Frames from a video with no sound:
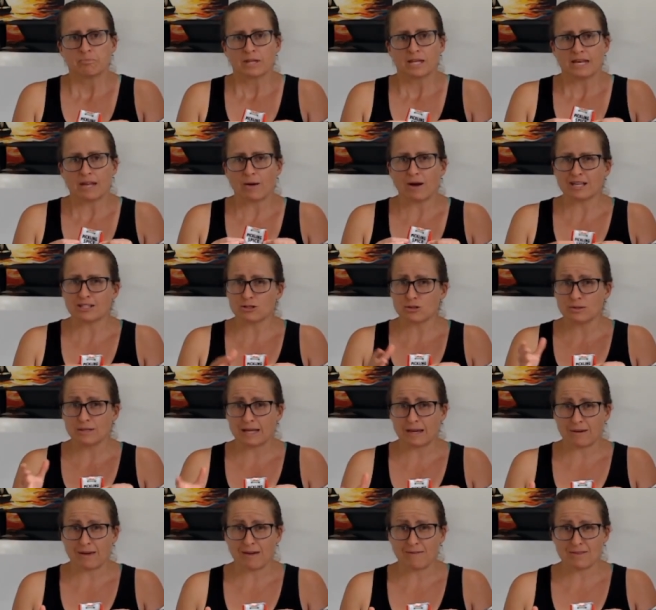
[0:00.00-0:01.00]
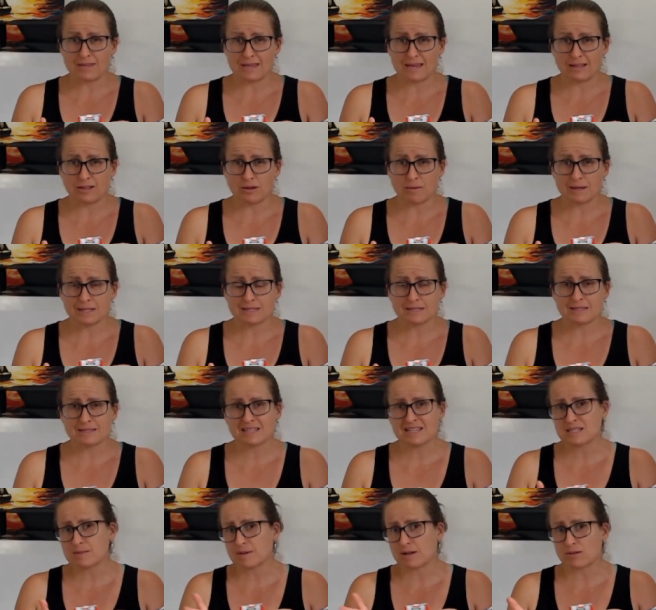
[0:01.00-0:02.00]
Now, I do now have the yellow mustard
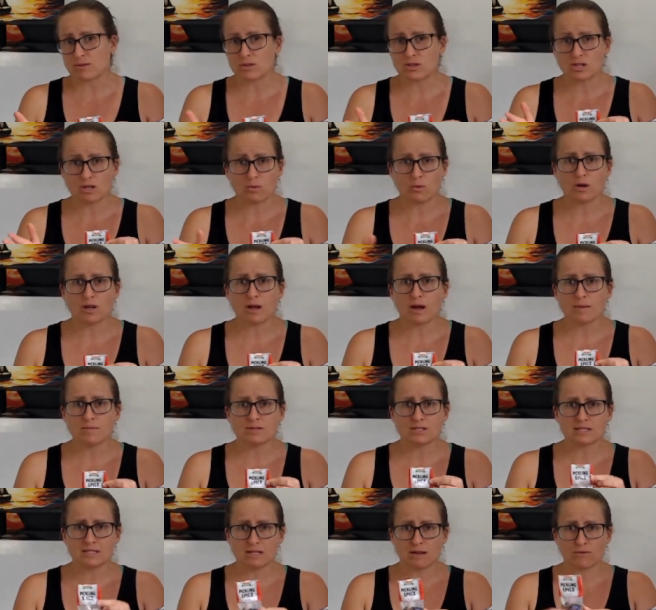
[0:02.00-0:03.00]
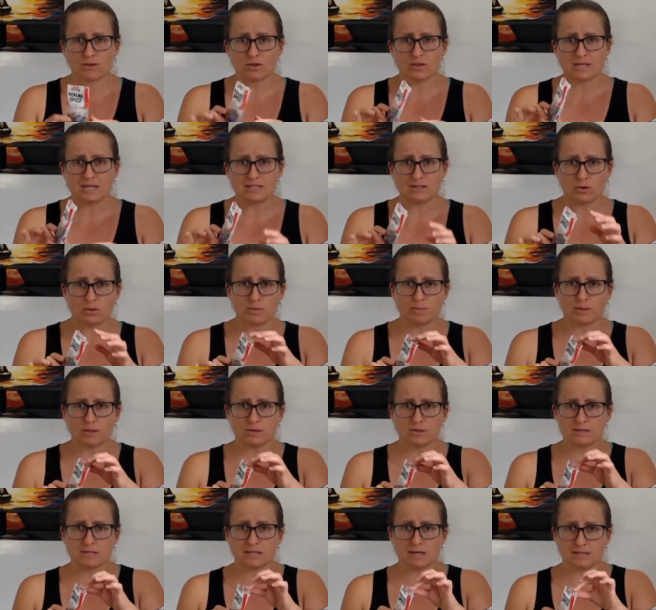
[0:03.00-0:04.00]
seeds, but I thought, you know what? I've got these open
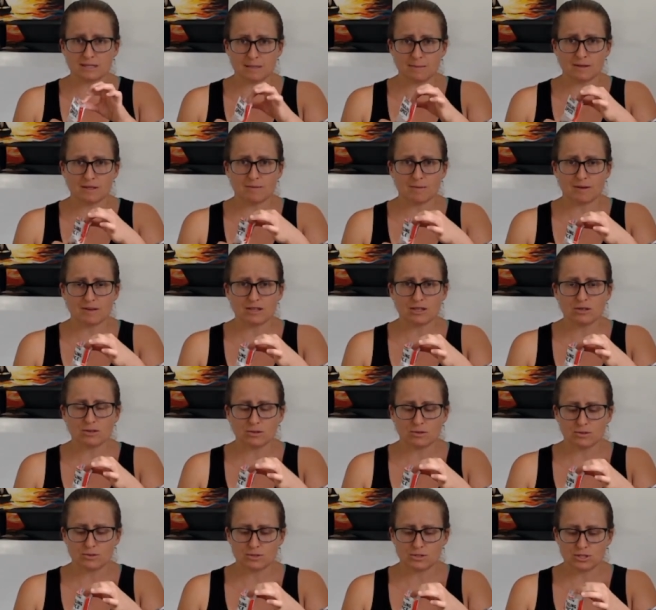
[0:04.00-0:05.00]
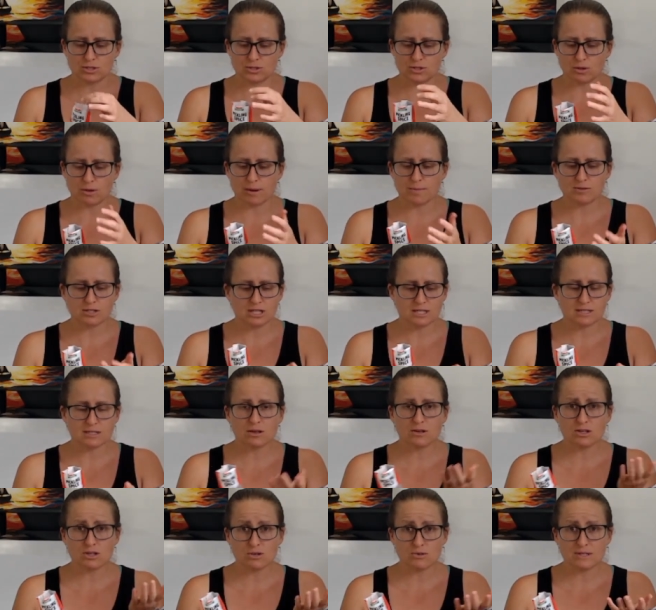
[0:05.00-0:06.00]
because some of them are used. So I'm just
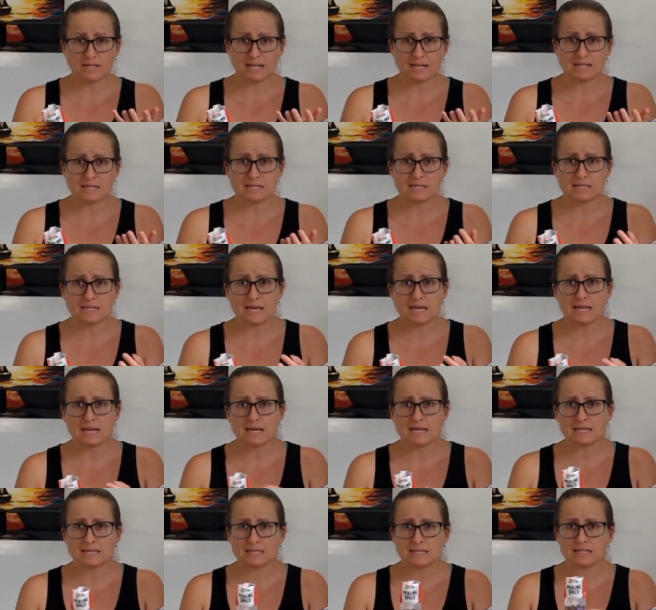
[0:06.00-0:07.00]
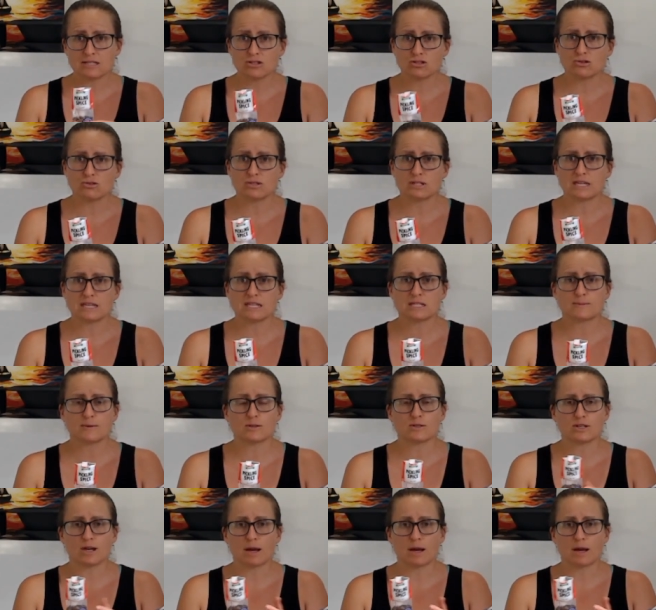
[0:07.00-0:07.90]
going to use that instead. And it says 2 teaspoons.